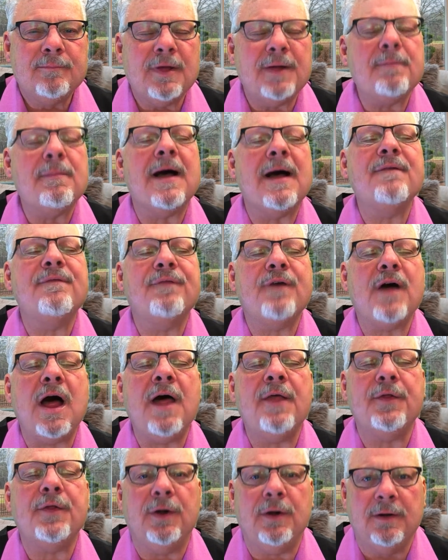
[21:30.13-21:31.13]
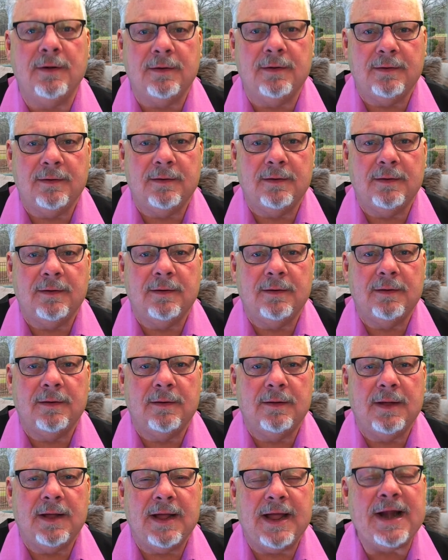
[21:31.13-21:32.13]
but my Father.
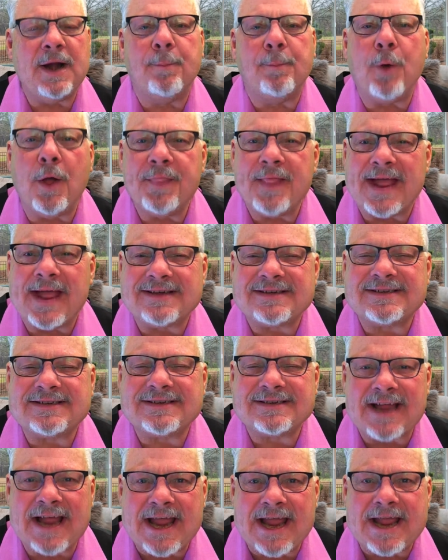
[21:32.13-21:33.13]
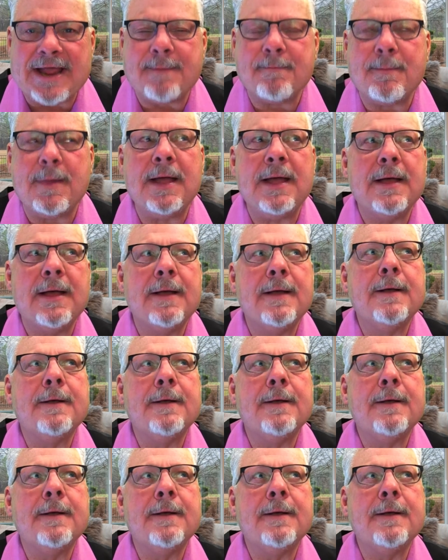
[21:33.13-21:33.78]
And upon that same